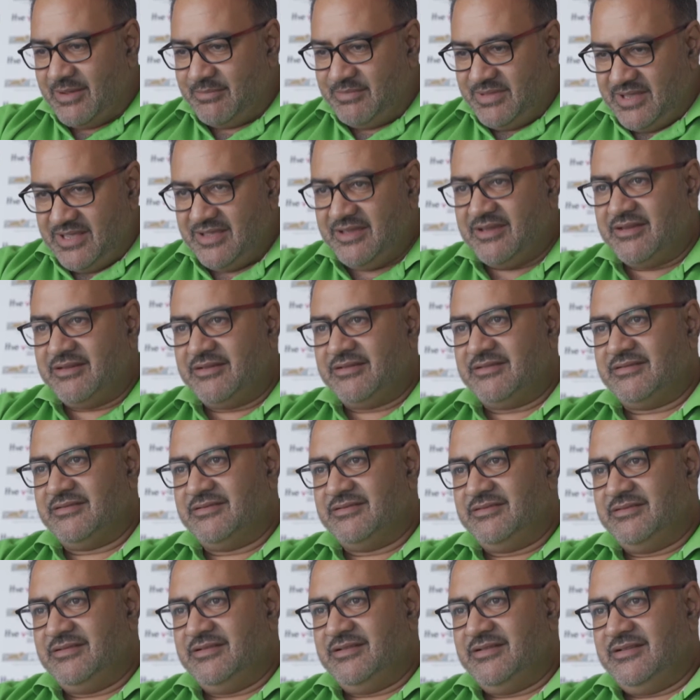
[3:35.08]
here,
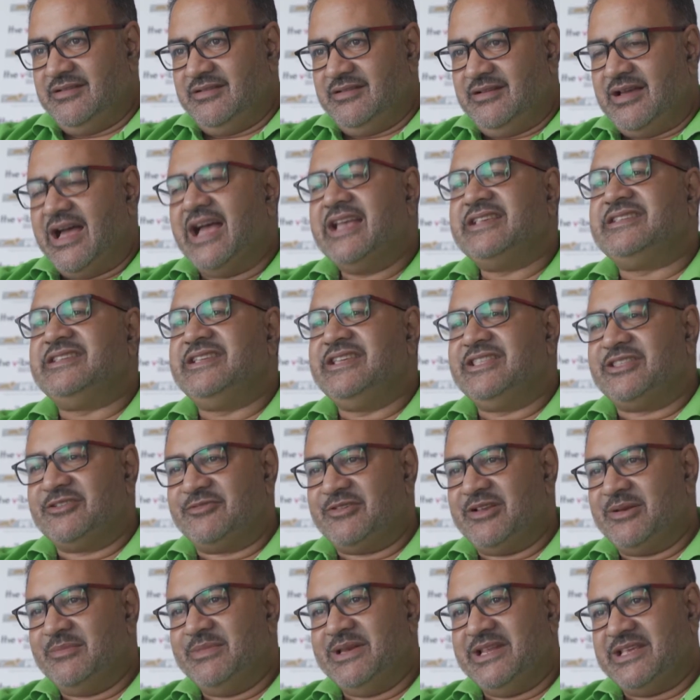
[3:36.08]
I see the
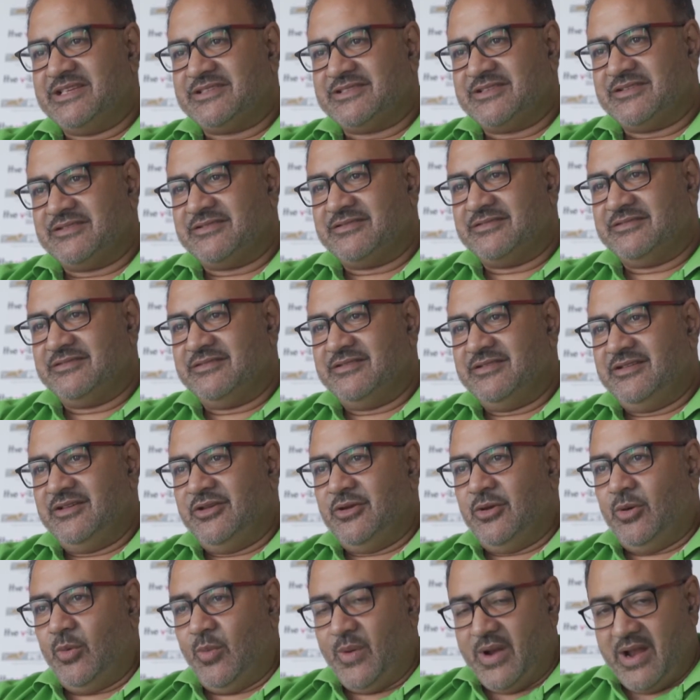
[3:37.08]
real Malaysia.
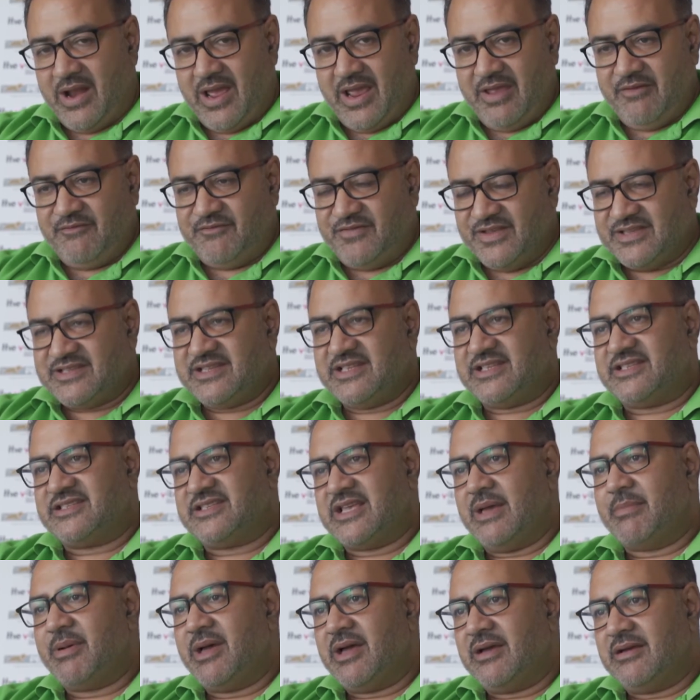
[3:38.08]
When I visit
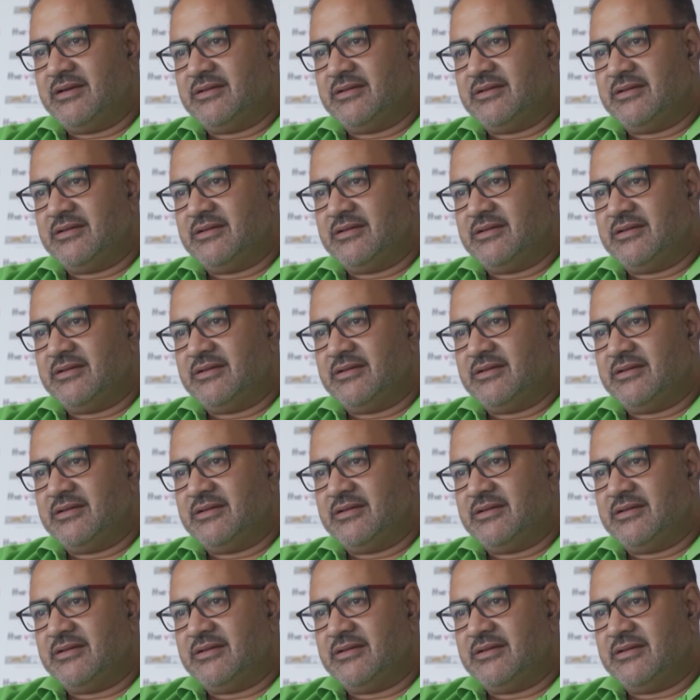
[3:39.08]
Sabah,